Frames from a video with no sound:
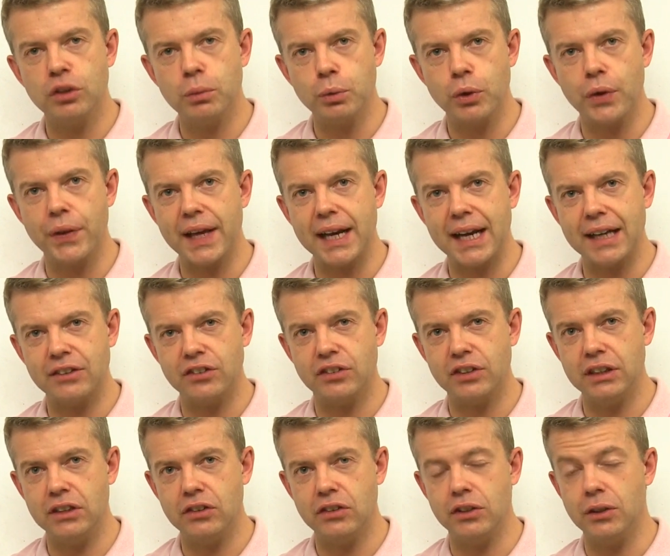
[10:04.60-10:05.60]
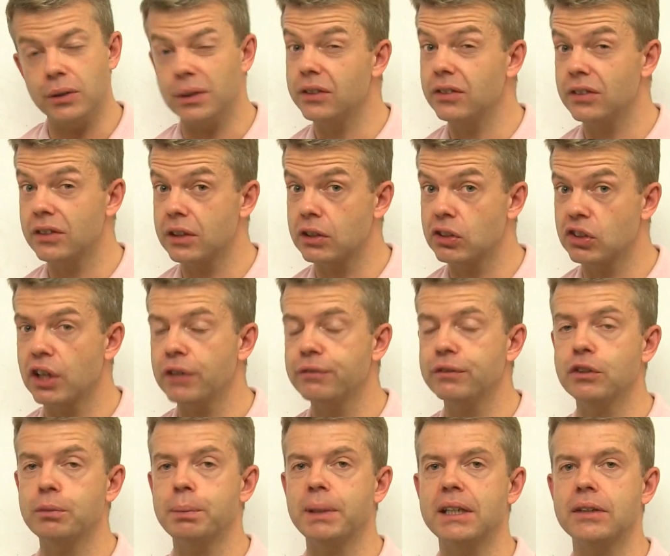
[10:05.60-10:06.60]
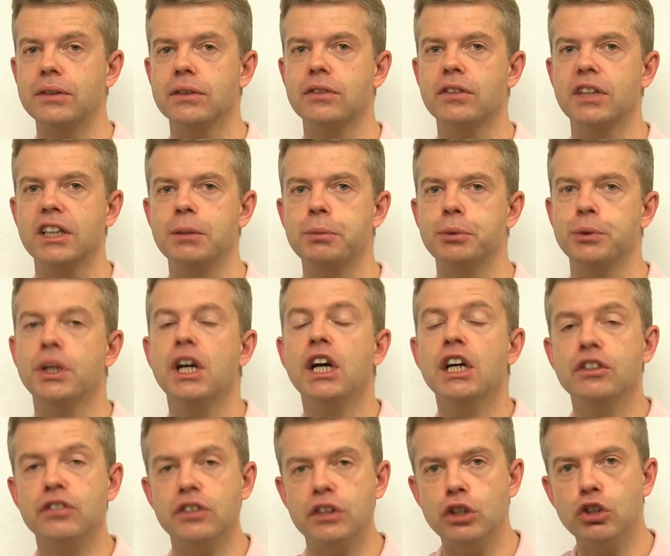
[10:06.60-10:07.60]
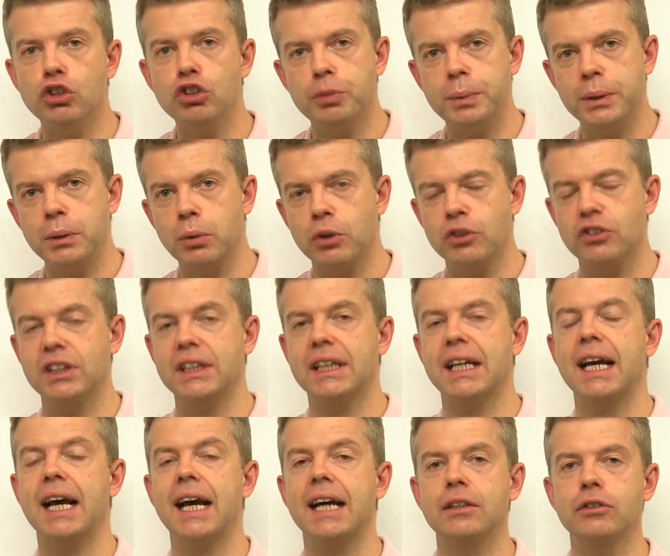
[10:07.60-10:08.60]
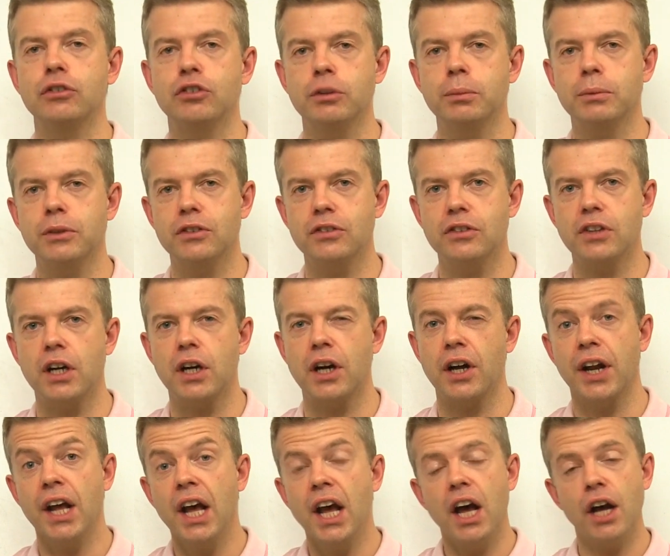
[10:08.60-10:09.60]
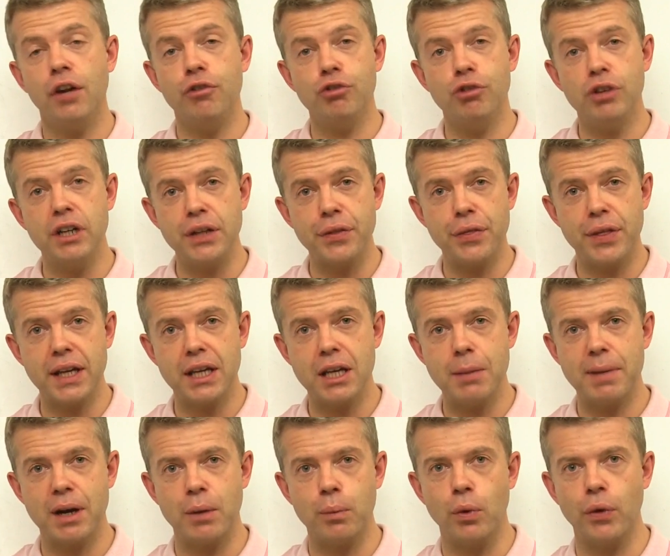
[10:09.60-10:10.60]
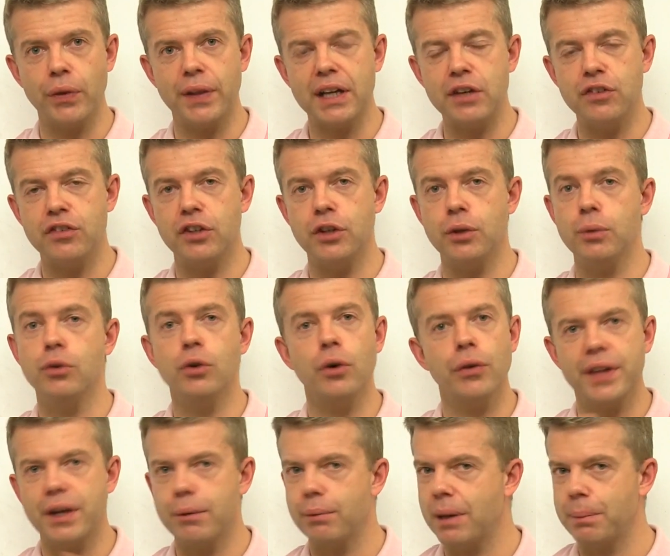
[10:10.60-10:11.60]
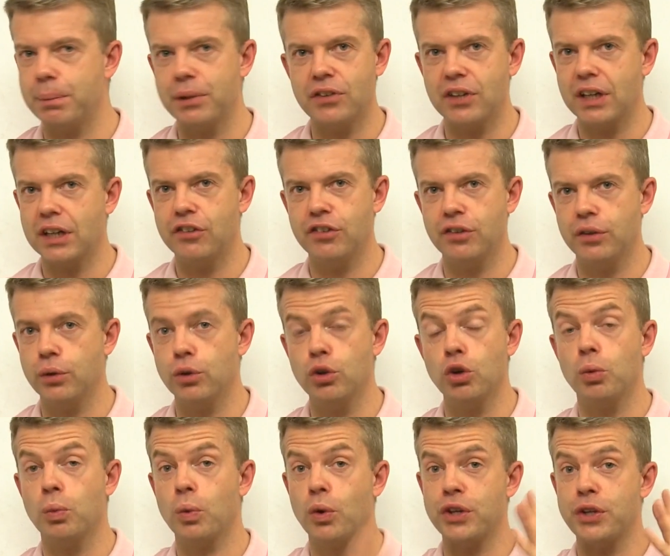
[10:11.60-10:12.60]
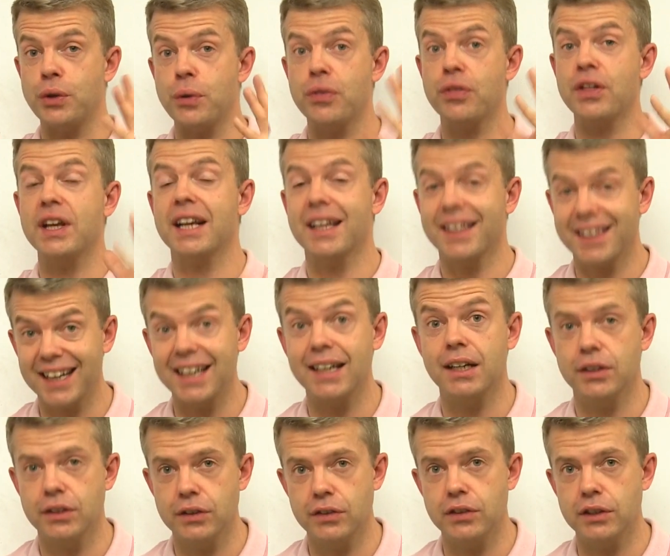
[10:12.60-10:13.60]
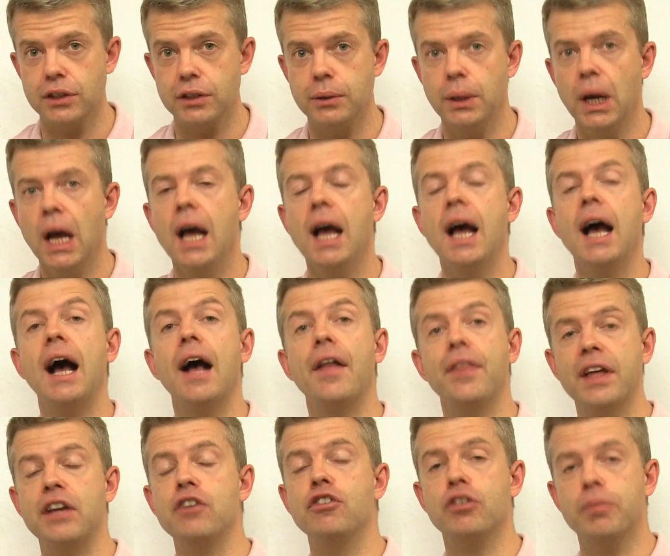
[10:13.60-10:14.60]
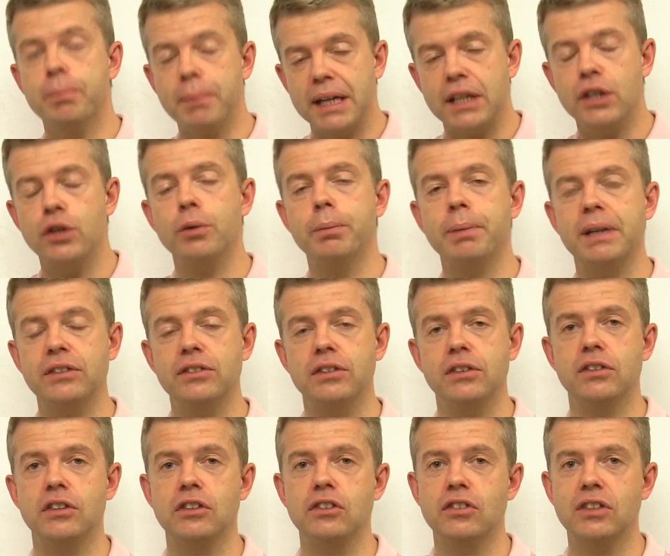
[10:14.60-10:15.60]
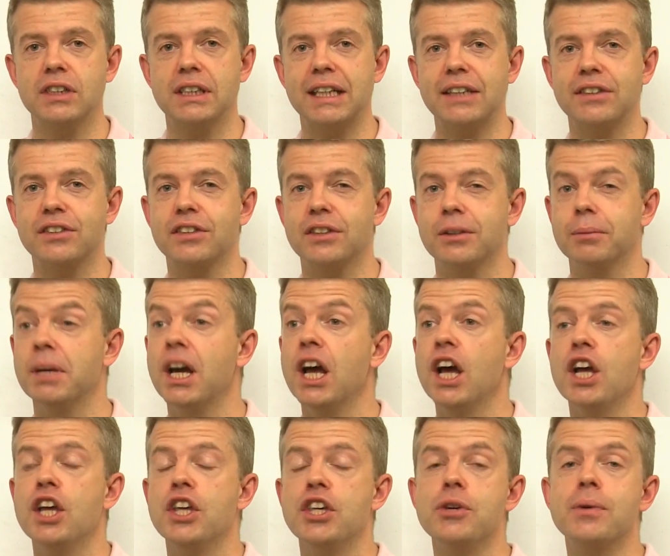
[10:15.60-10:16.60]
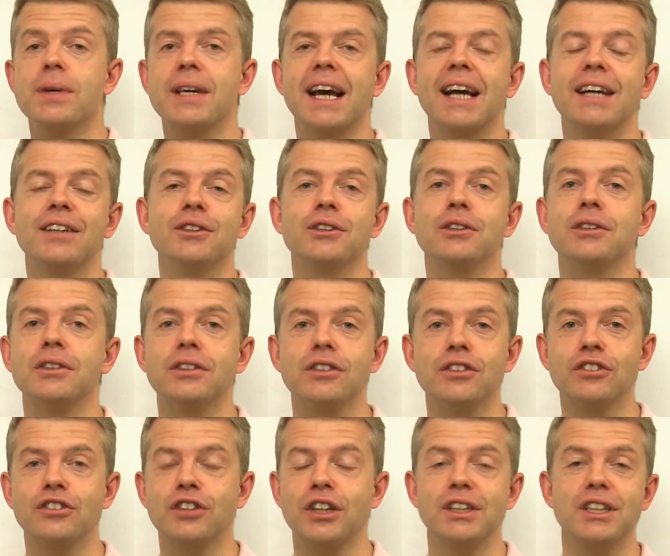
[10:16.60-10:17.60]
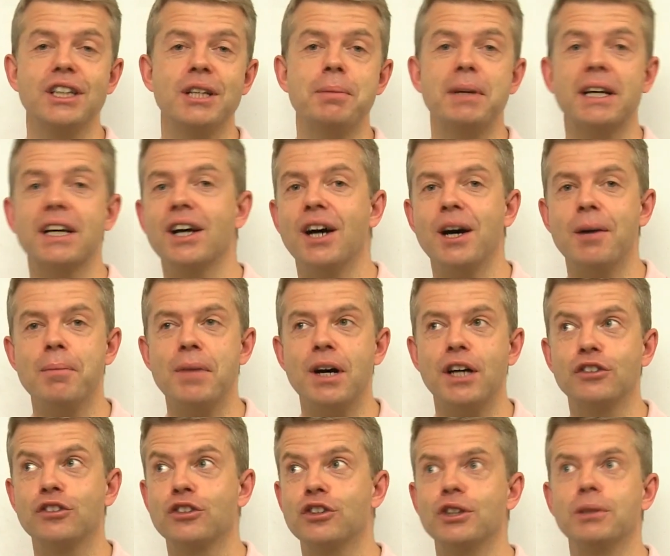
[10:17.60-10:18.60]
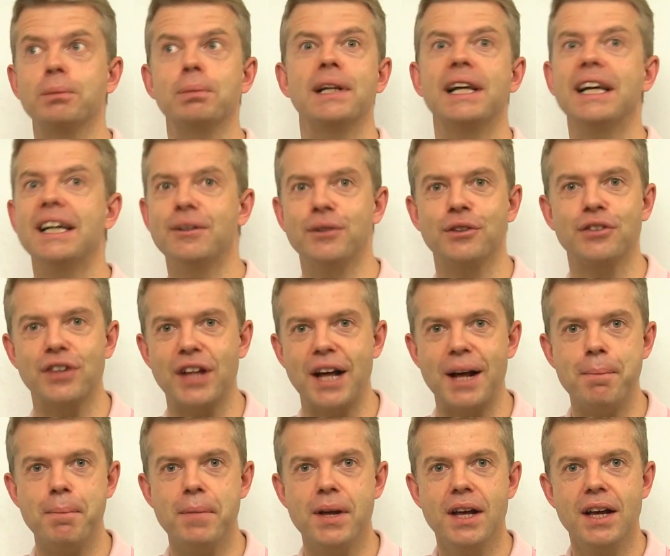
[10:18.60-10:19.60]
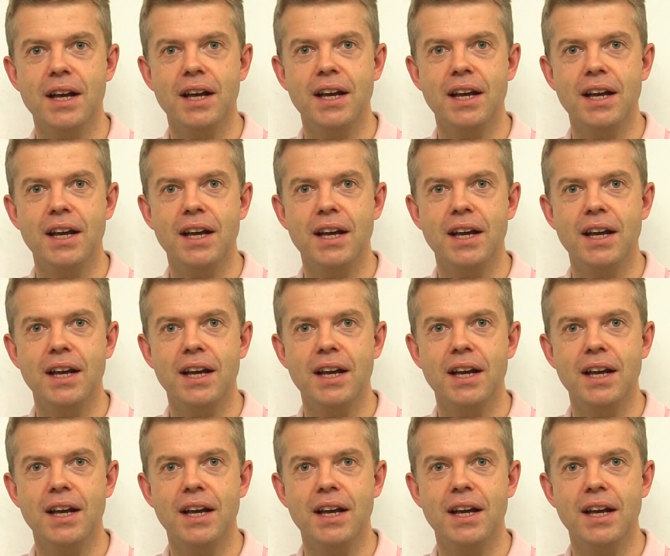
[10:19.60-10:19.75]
on what they actually do. This is the toughest player on the table, so you should be watching their hands from the start and really thinking about what they do, not their reputation or not what you think they're going to do. And then just make your best decisions against them. You cannot suddenly become as good a player as them